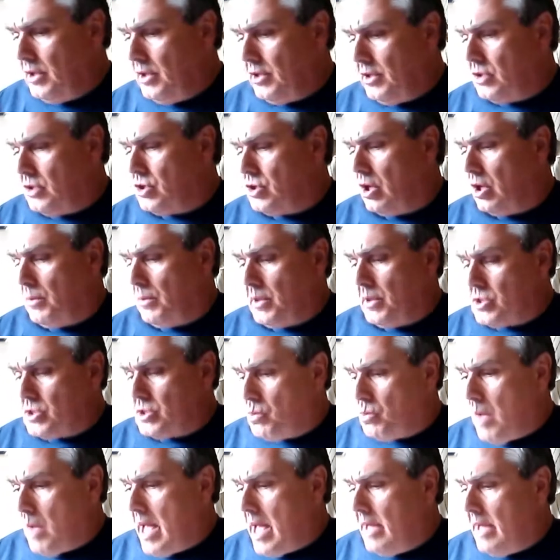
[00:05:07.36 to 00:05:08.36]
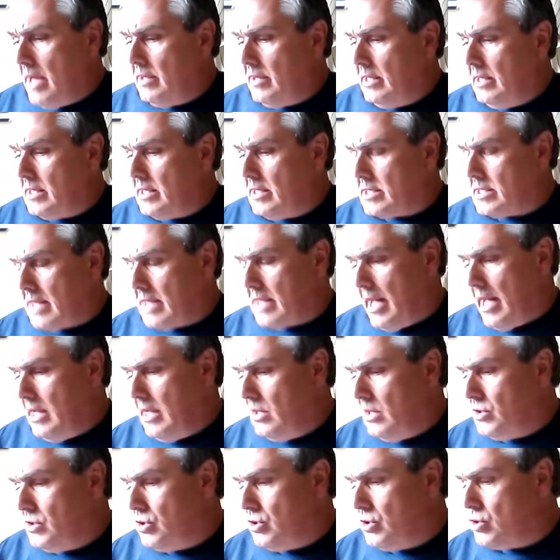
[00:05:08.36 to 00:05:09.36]
the dirt was wet, and they
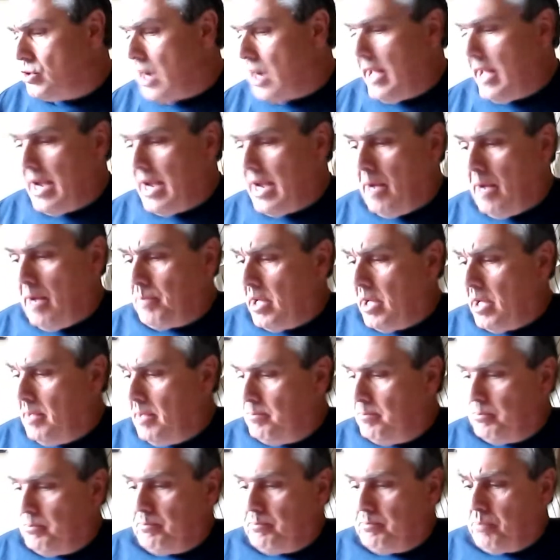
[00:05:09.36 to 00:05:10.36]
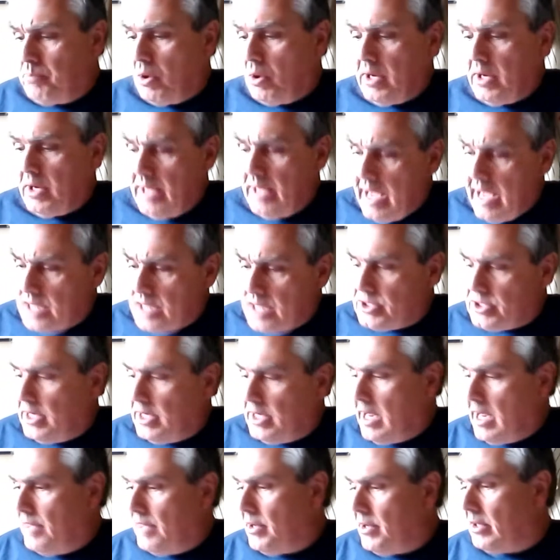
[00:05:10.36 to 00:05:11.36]
decided to dry it out by pouring gasoline
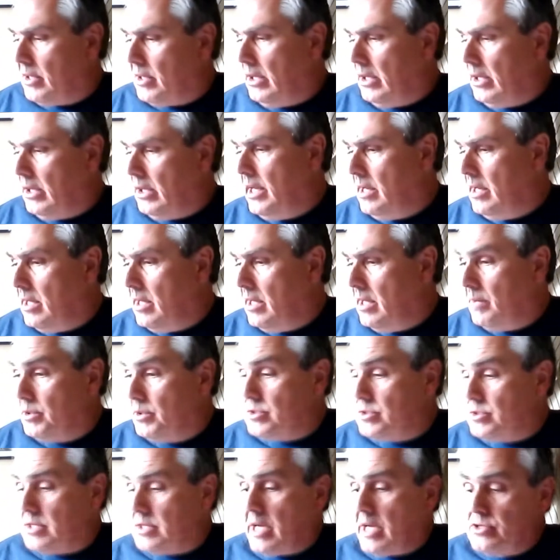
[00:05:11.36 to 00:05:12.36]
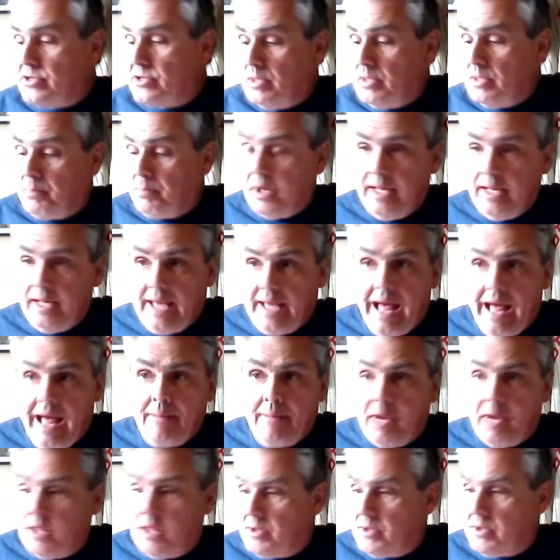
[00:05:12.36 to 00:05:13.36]
on there and lighting it, which was actually pretty
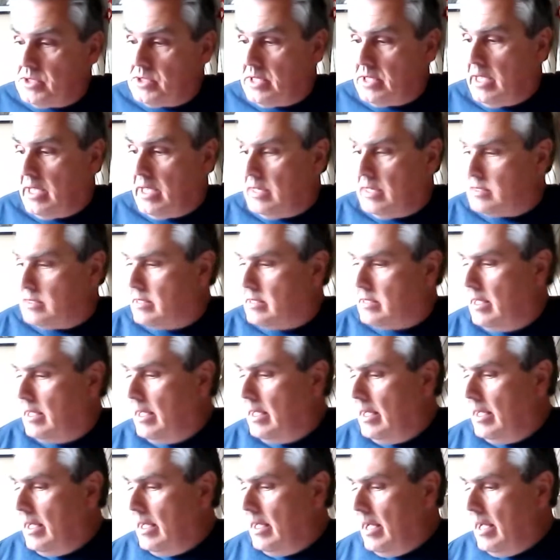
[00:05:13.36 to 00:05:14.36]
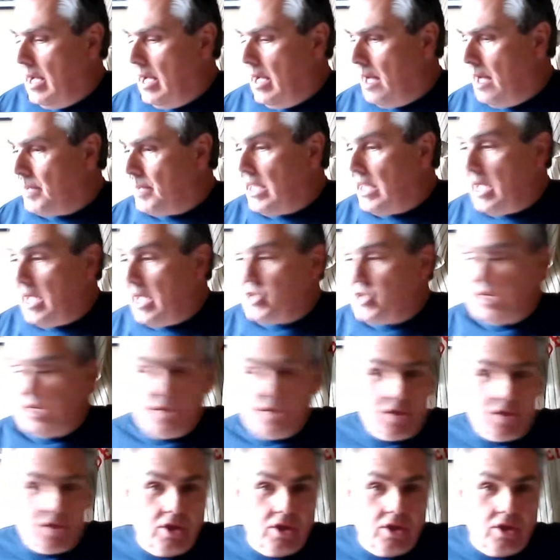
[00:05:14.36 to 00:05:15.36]
common in those days. Occasionally, I
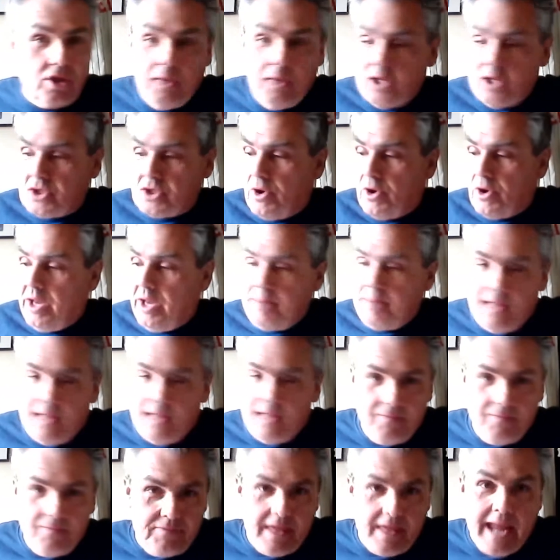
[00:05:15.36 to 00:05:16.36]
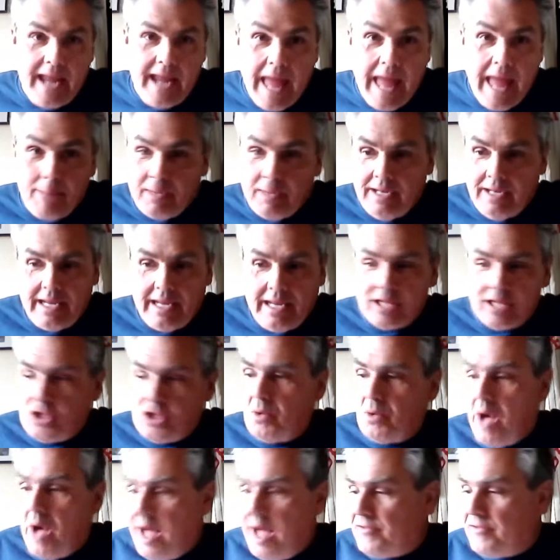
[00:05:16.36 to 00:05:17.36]
still read a story about that happening. Not
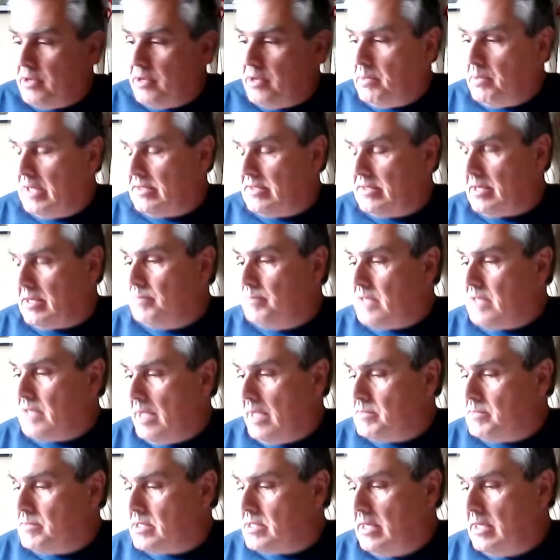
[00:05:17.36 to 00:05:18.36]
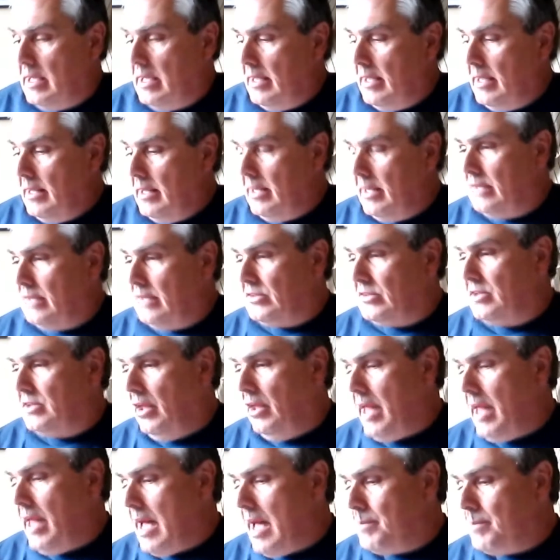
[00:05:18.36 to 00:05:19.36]
too often, but sometimes it still
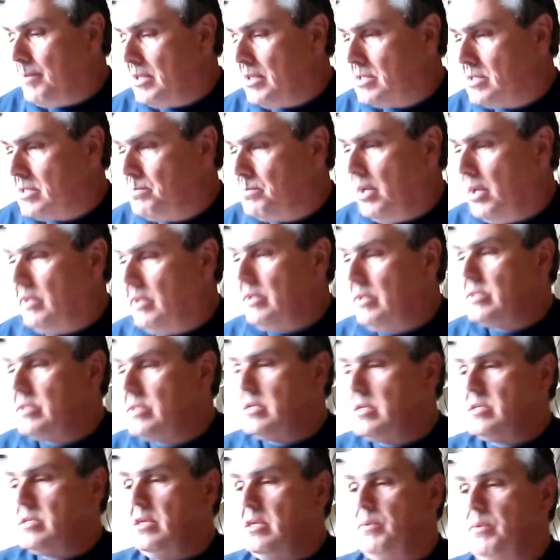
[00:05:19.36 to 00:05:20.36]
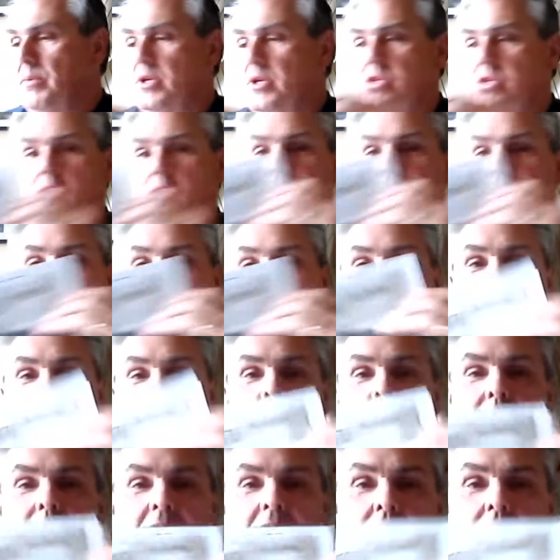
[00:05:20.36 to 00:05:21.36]
happens. But this is the result of what
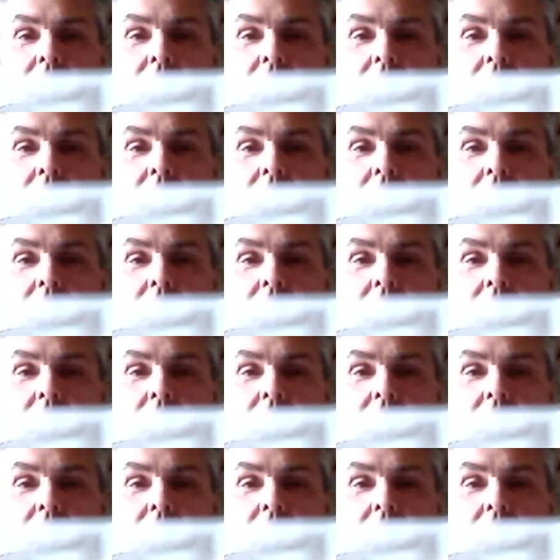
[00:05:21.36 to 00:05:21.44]
happened.